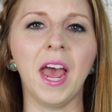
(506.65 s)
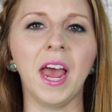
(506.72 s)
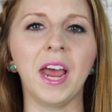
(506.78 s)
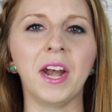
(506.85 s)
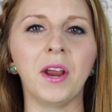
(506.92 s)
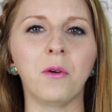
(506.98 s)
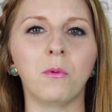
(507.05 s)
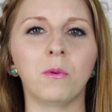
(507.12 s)

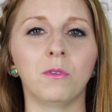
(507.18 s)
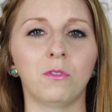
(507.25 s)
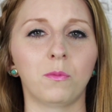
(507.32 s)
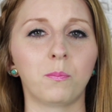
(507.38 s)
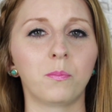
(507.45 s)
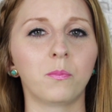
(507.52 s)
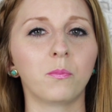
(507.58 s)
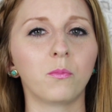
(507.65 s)
and it
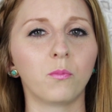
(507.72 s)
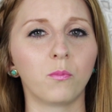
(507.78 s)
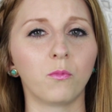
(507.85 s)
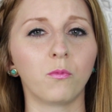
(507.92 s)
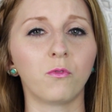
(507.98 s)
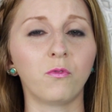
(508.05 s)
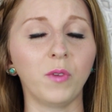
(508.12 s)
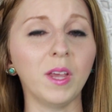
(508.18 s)
was
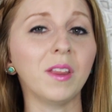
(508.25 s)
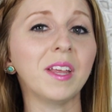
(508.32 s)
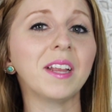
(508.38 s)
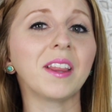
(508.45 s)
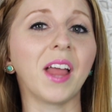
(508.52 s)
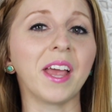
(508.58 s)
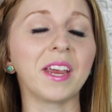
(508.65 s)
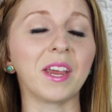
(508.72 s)
feeling
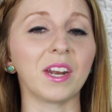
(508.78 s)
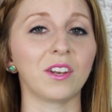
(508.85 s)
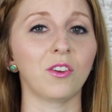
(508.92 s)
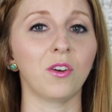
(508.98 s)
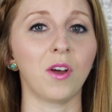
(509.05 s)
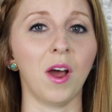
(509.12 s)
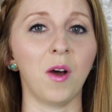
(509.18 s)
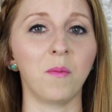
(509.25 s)
like it
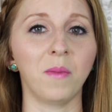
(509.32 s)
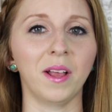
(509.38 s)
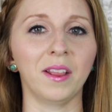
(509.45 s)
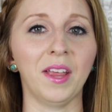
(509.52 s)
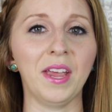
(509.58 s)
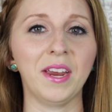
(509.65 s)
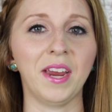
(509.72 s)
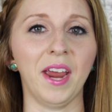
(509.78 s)
took out my
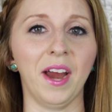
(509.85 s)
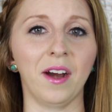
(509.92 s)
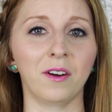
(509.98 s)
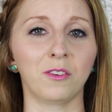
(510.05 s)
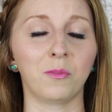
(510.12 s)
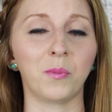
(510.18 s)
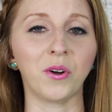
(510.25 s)
leg hairs,